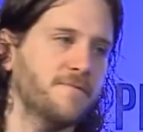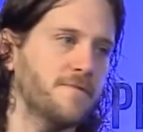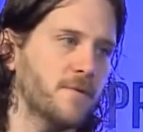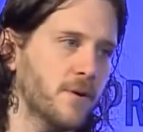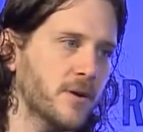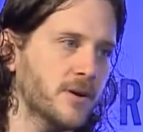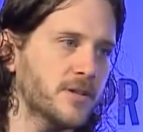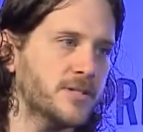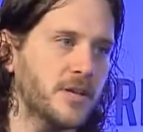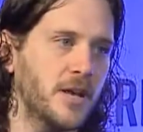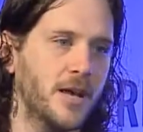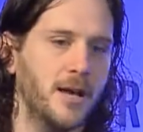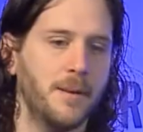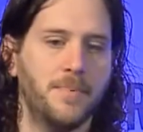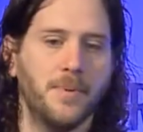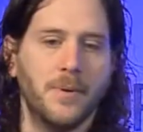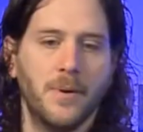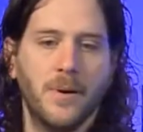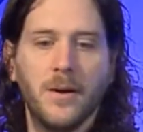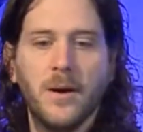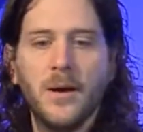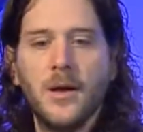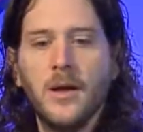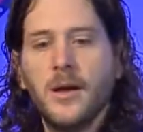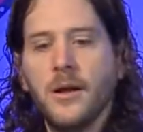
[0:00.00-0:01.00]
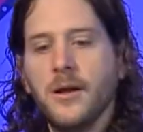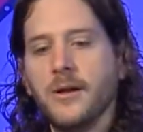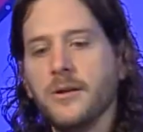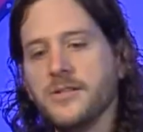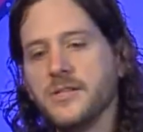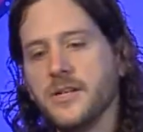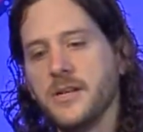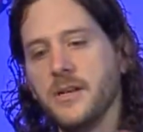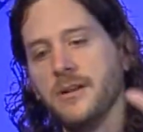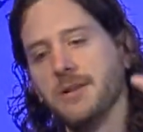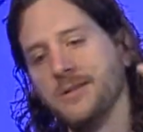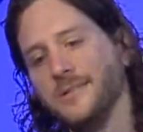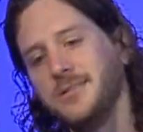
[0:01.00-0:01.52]
for example, here's
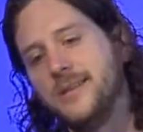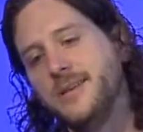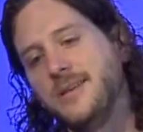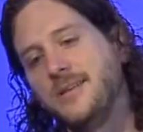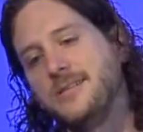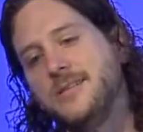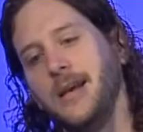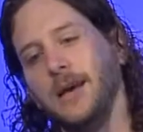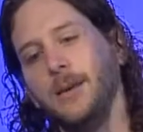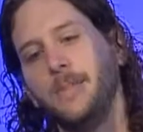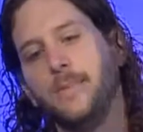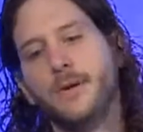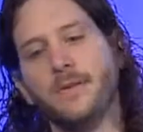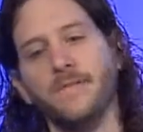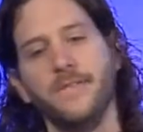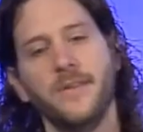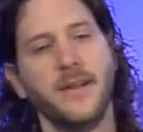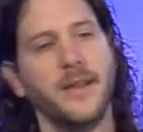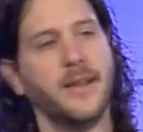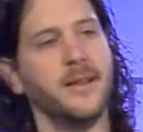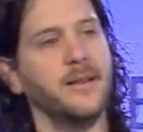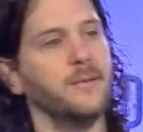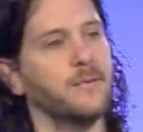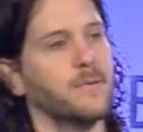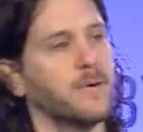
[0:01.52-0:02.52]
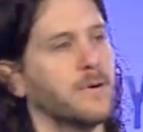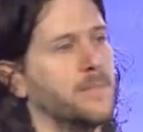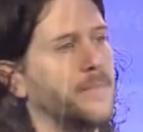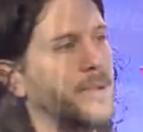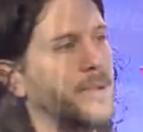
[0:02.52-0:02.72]
an example of an indoor